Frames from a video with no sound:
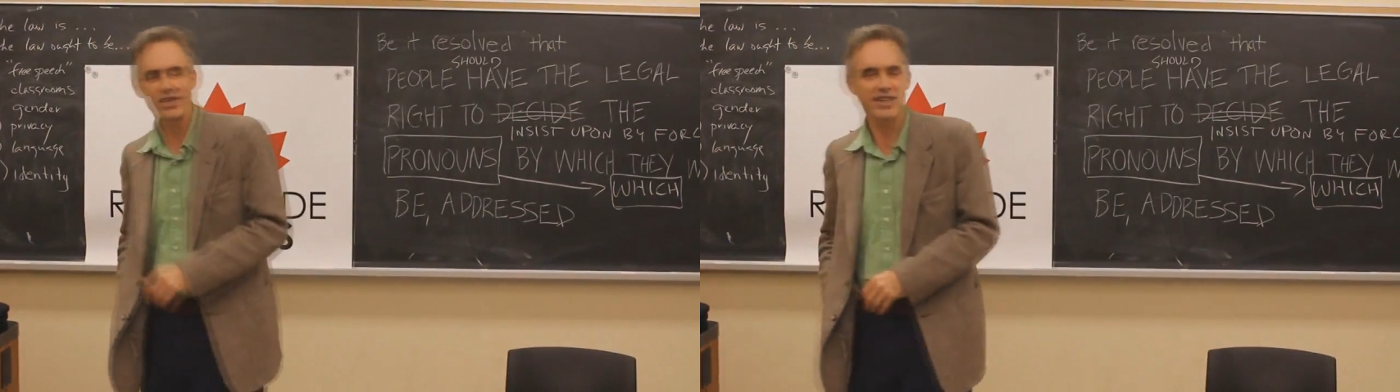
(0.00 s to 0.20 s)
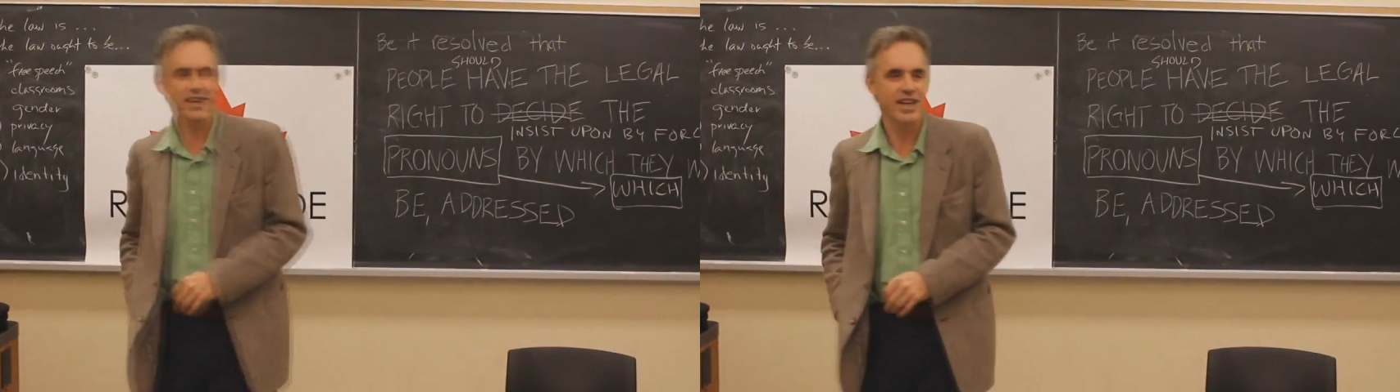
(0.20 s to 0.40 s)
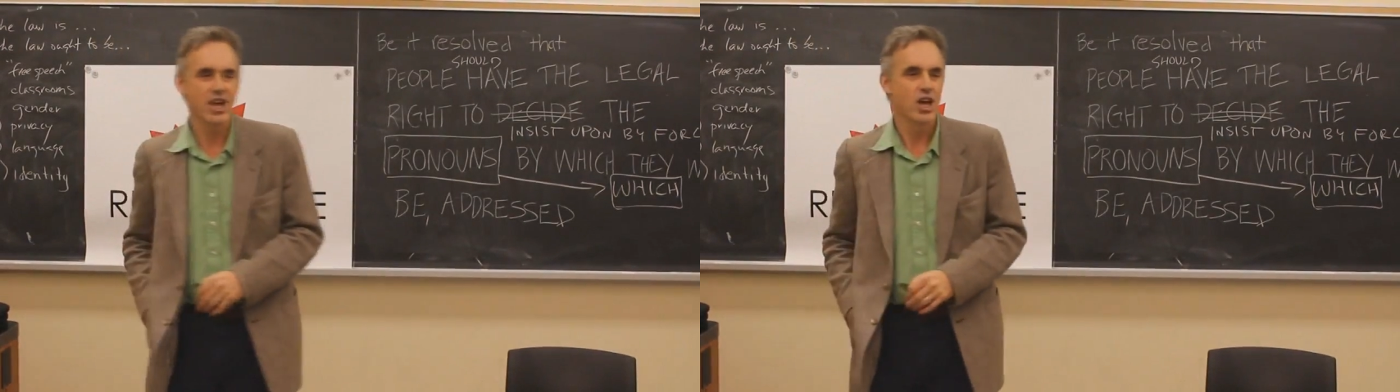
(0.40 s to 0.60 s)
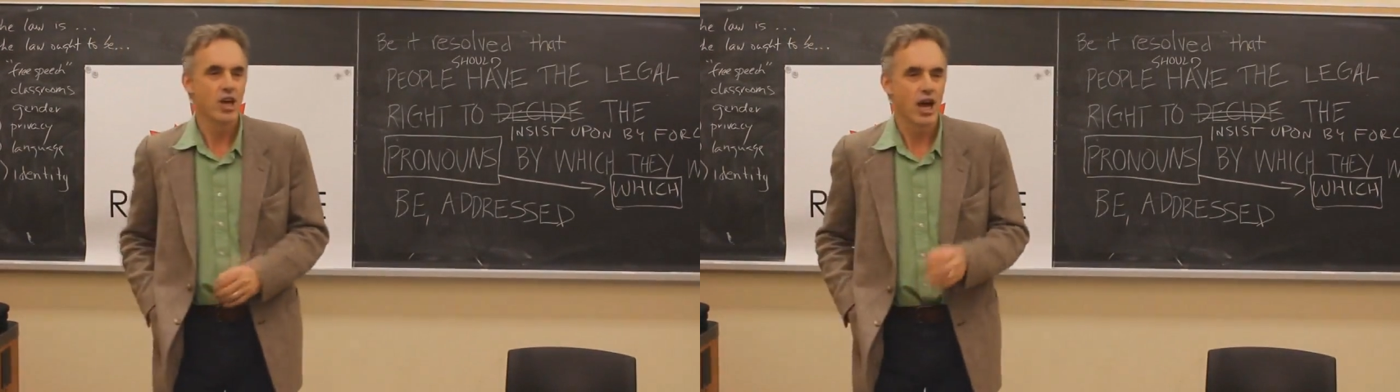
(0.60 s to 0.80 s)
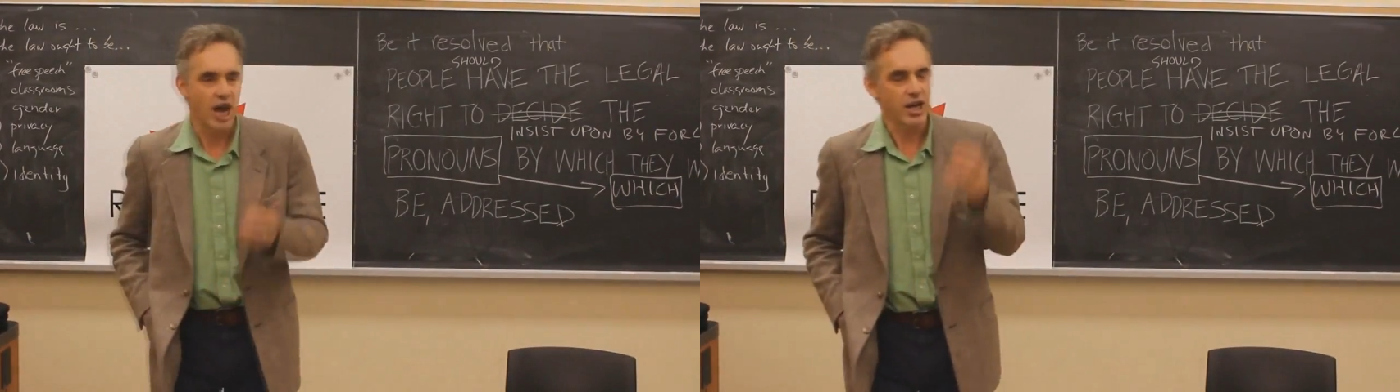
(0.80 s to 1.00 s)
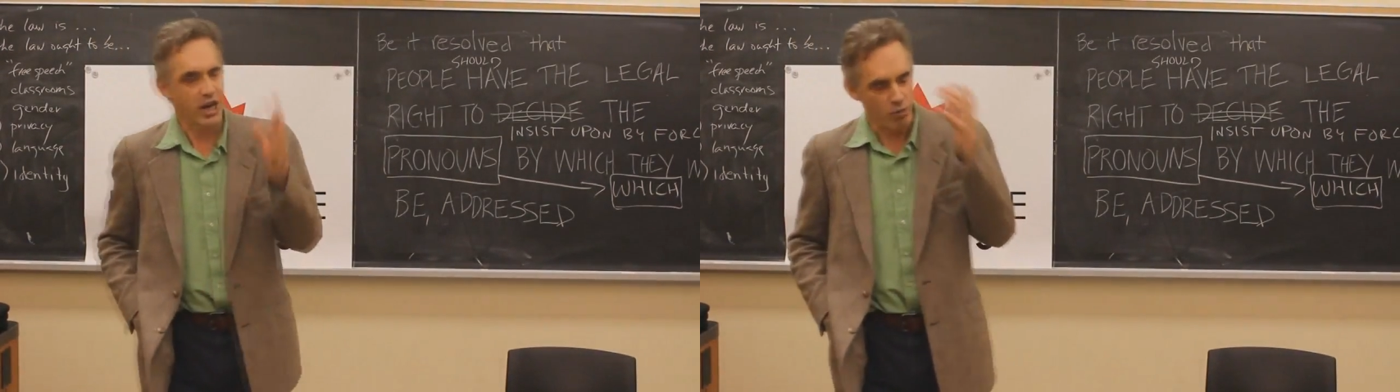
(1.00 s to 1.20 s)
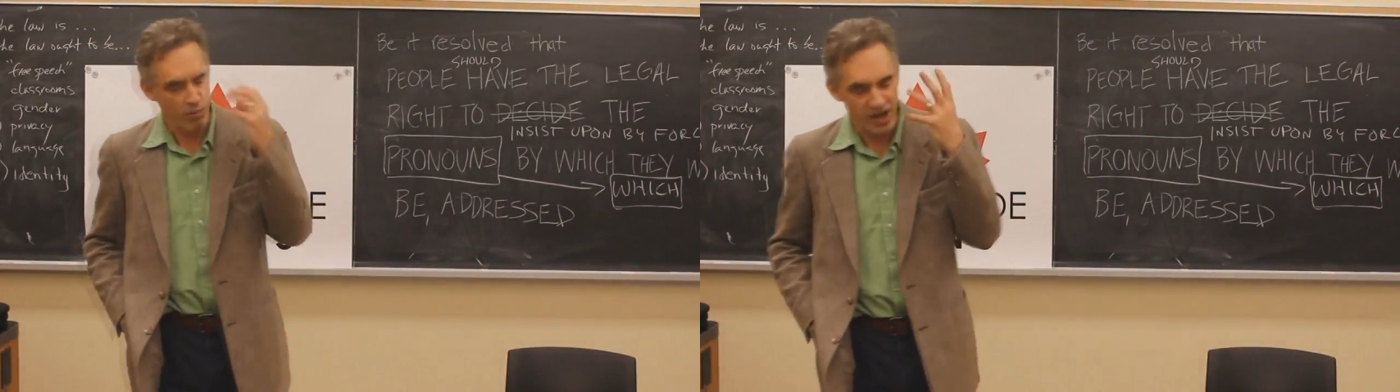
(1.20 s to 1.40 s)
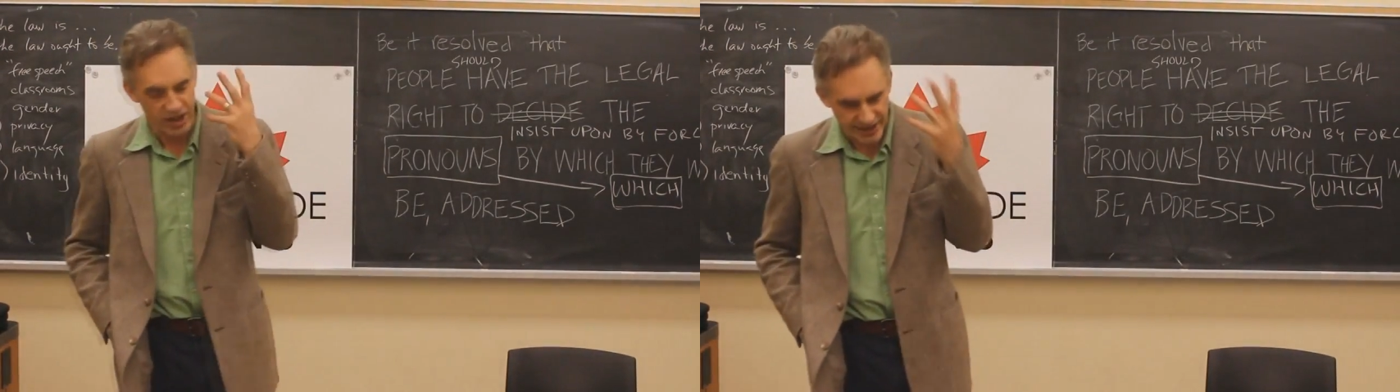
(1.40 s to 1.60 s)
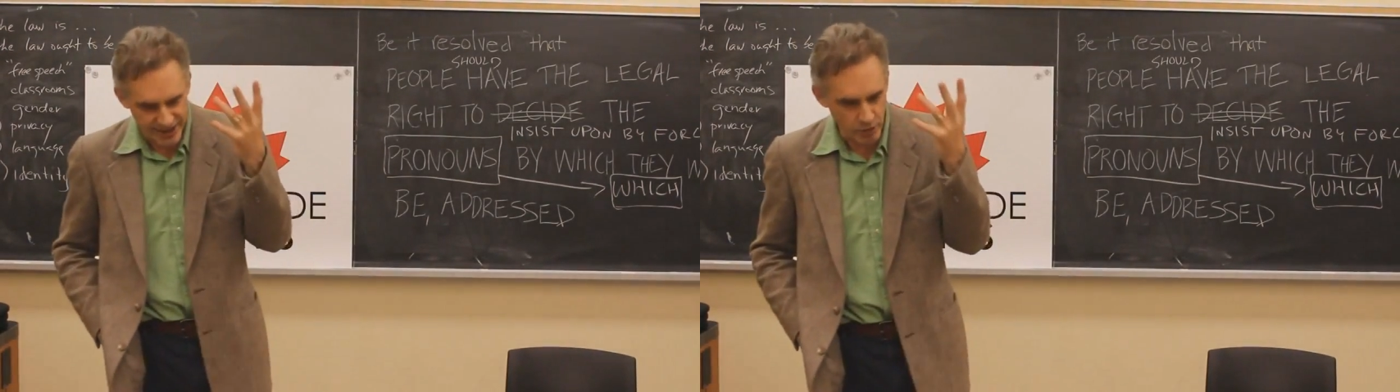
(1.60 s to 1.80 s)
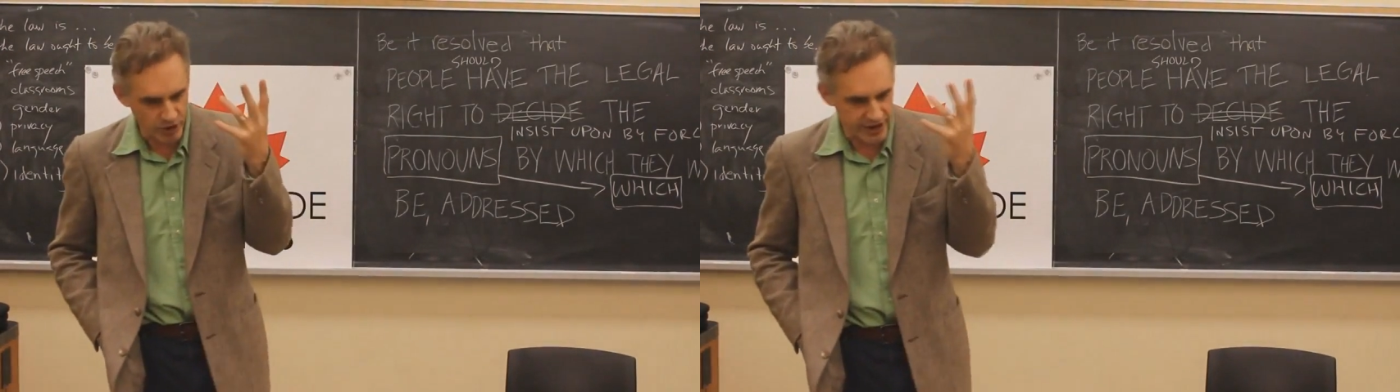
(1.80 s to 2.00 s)
It's like, and I'm being
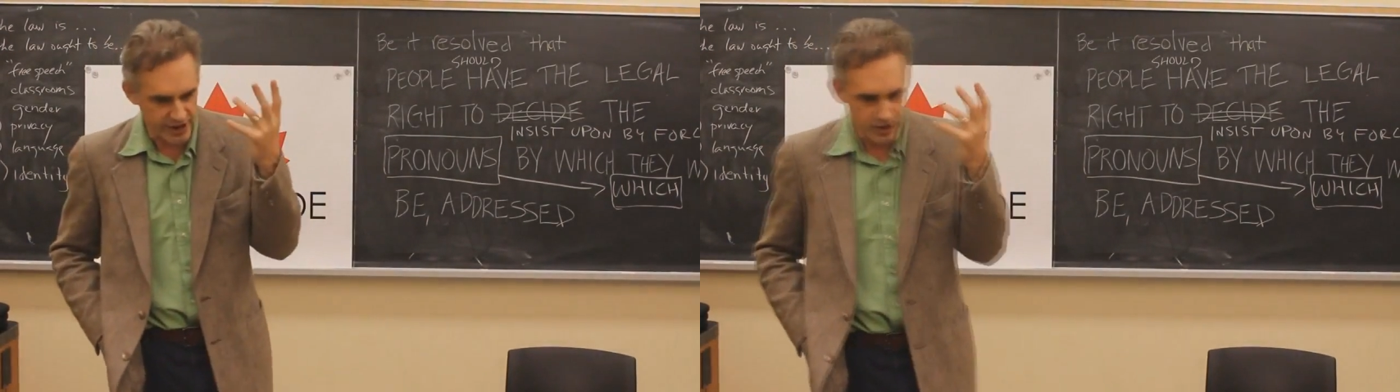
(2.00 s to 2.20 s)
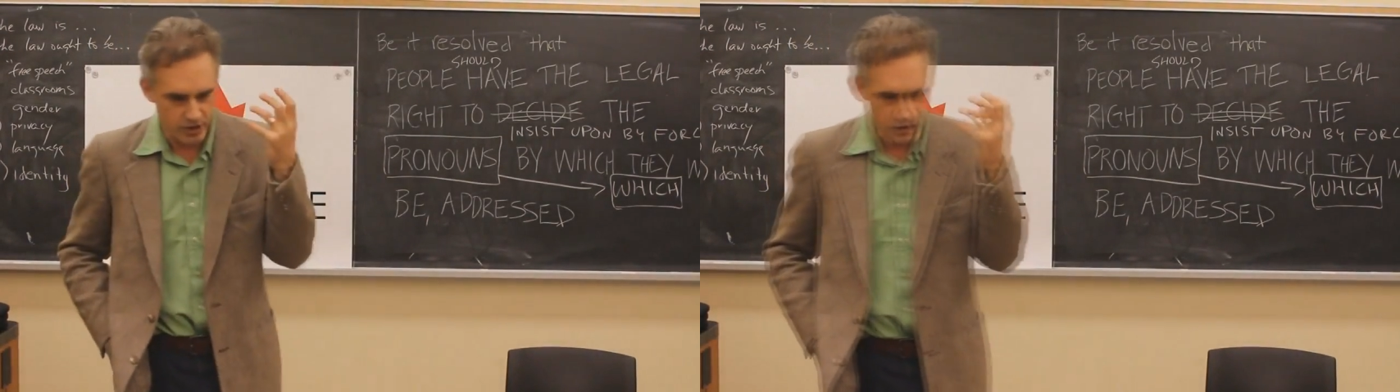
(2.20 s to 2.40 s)
literally